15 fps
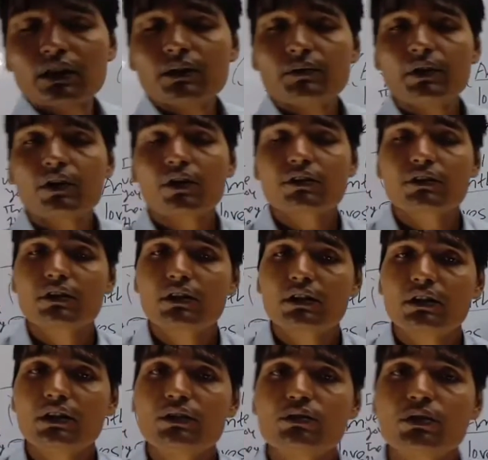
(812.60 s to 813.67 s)
Because
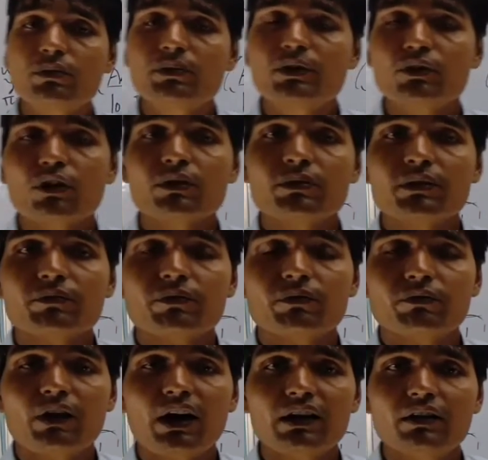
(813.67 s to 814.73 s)
it would be not be
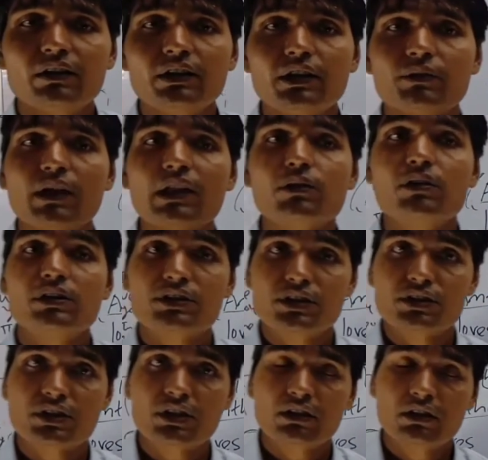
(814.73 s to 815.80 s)
finally
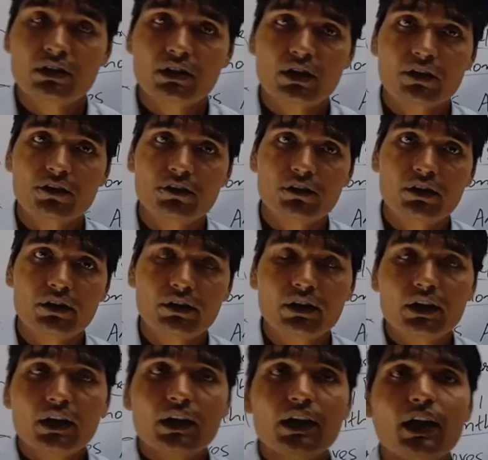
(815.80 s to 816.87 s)
evaluated, considered.
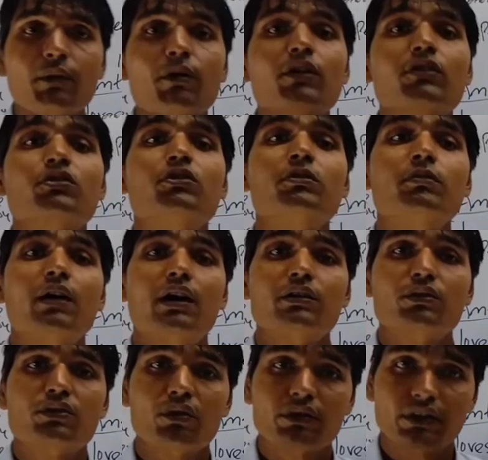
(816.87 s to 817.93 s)
About whom are
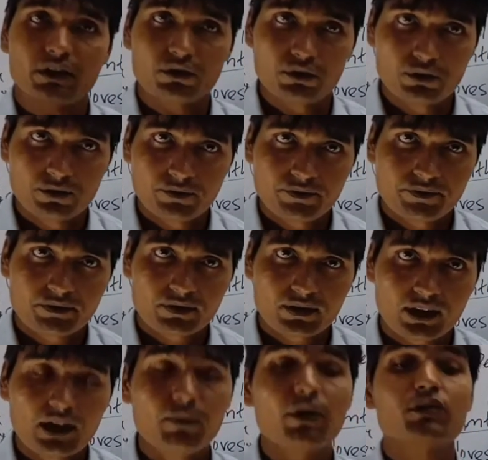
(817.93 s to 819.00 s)
you talking
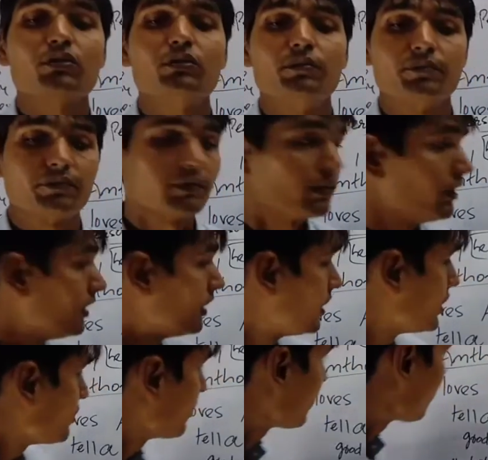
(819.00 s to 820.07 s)
to? About whom?
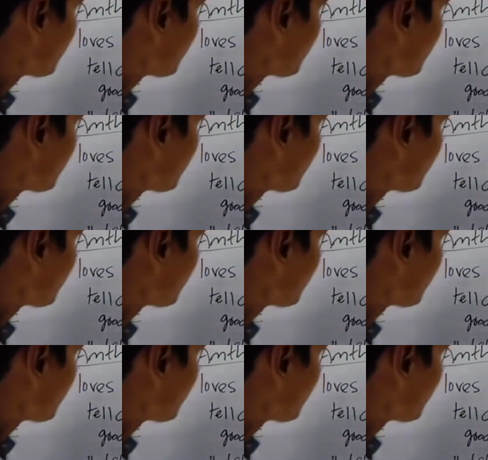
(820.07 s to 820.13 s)
You are